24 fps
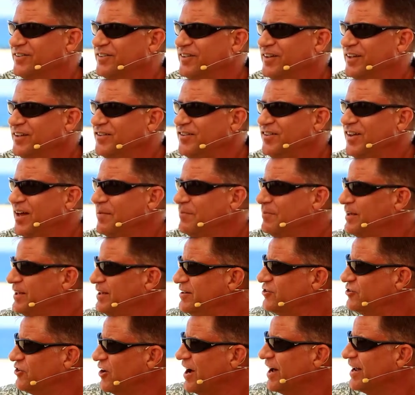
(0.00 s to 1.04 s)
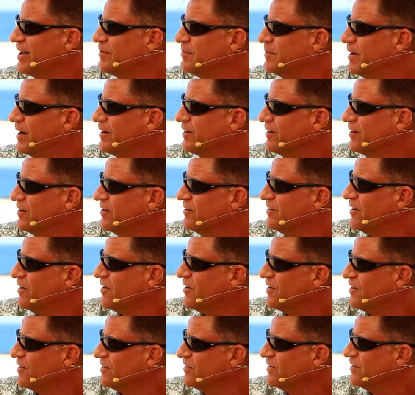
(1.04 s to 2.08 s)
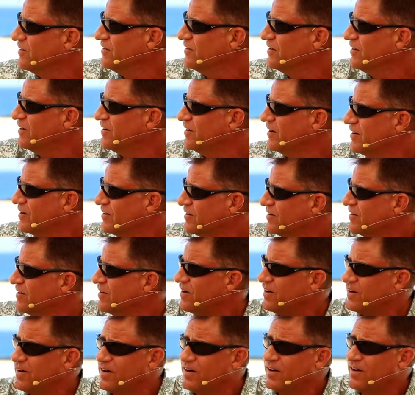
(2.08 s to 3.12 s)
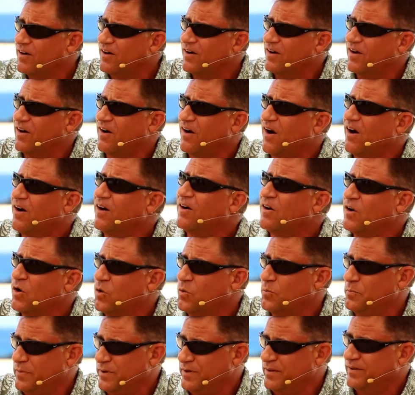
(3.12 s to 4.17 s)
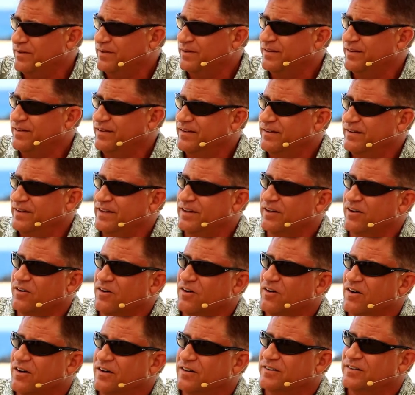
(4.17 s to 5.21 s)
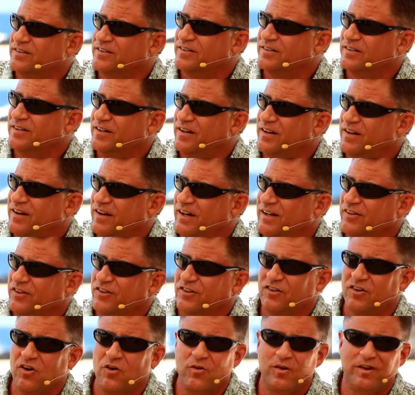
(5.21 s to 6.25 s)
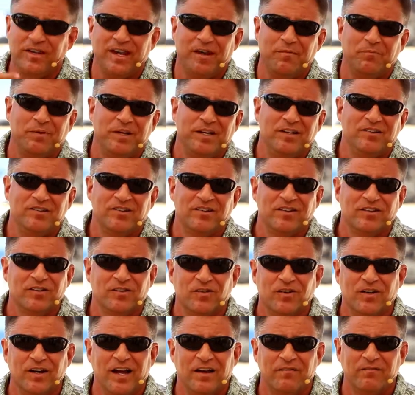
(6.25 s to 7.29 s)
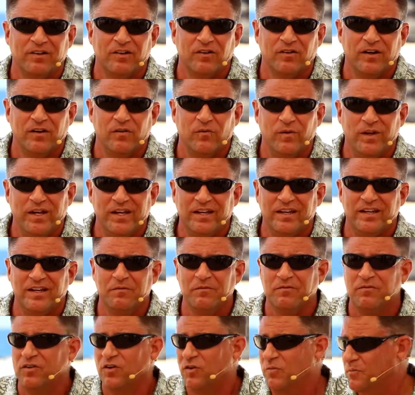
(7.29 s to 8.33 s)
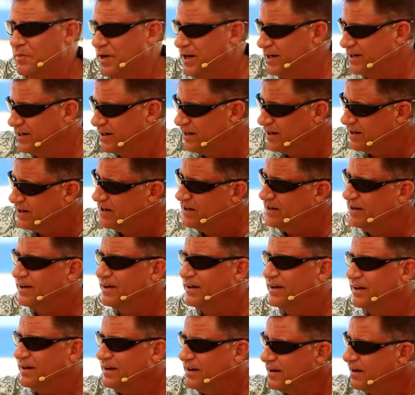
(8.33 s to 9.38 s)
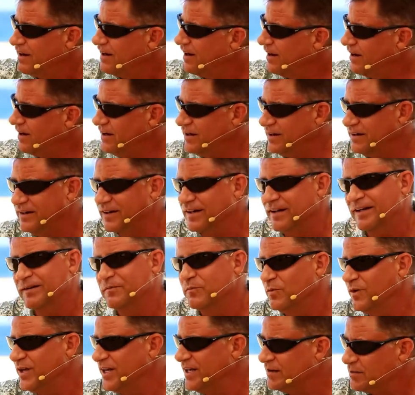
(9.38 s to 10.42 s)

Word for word: So let's not be shy about our our our our hope in our heart. And just go in that peace of the Lord. Have a great week in Him if you don't mind. I'm